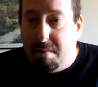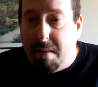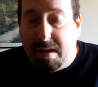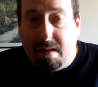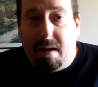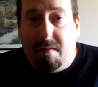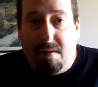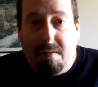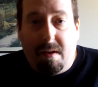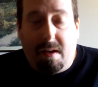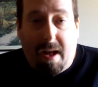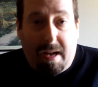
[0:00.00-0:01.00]
love
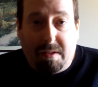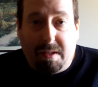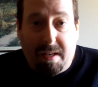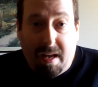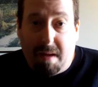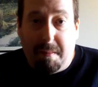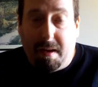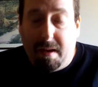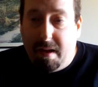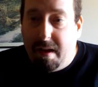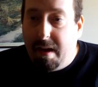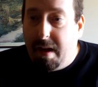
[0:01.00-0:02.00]
of classic
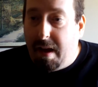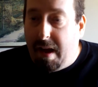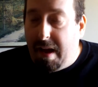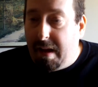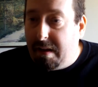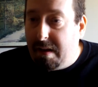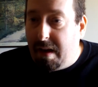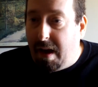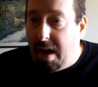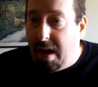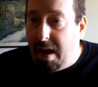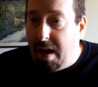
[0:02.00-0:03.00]
gaming, and
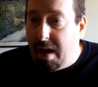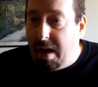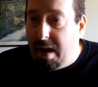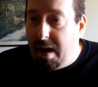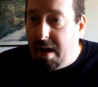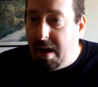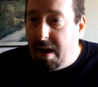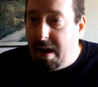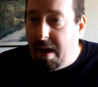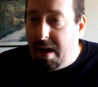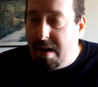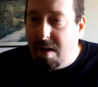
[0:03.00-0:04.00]
I
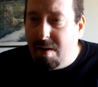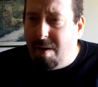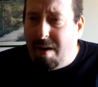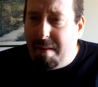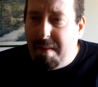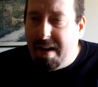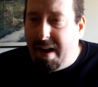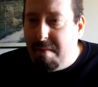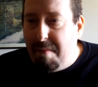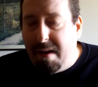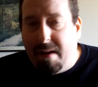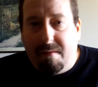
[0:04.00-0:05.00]

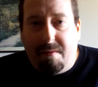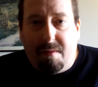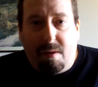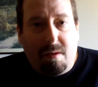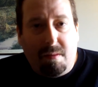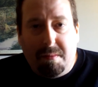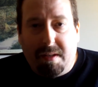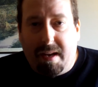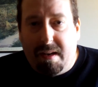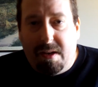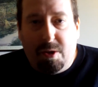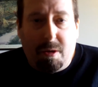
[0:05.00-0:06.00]
had been on forums
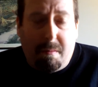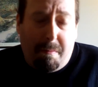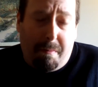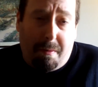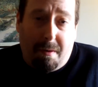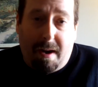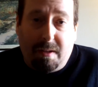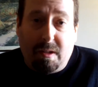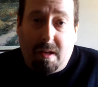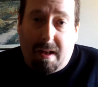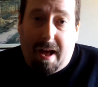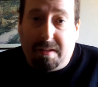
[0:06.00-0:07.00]
like Digital
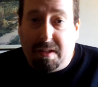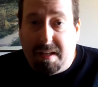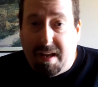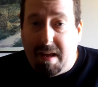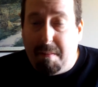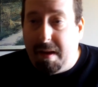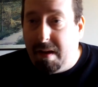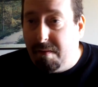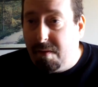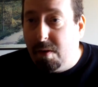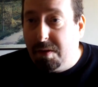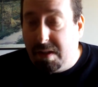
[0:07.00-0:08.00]
Press, Classic Gaming,
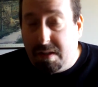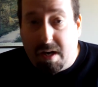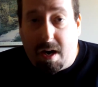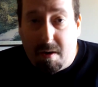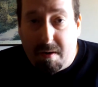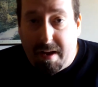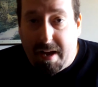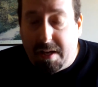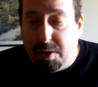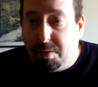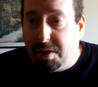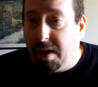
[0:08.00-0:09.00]
of course, Atari
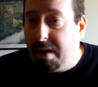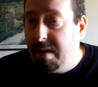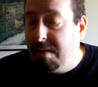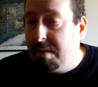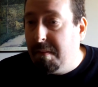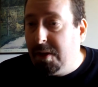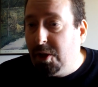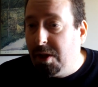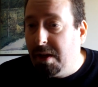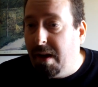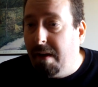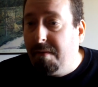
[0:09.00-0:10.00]
Age, which I can never
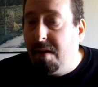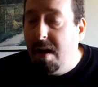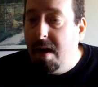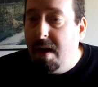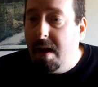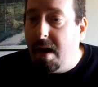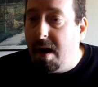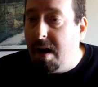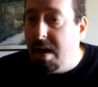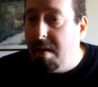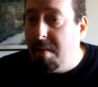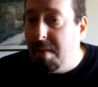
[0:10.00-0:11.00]
mention enough,
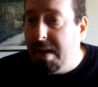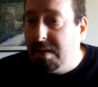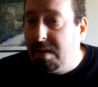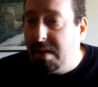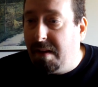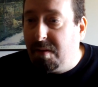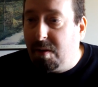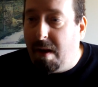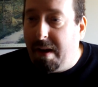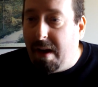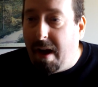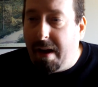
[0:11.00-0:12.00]
and stuff. So
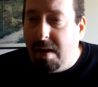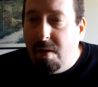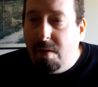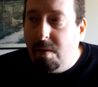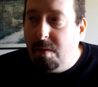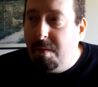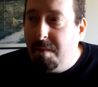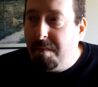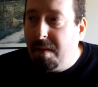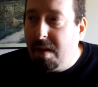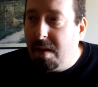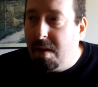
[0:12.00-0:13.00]
I knew
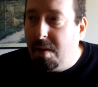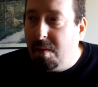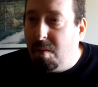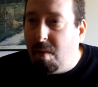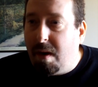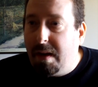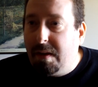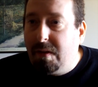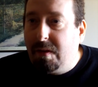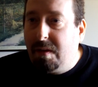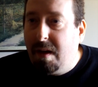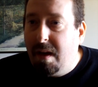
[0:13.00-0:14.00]
there
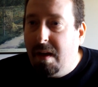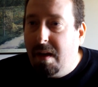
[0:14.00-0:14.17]
was,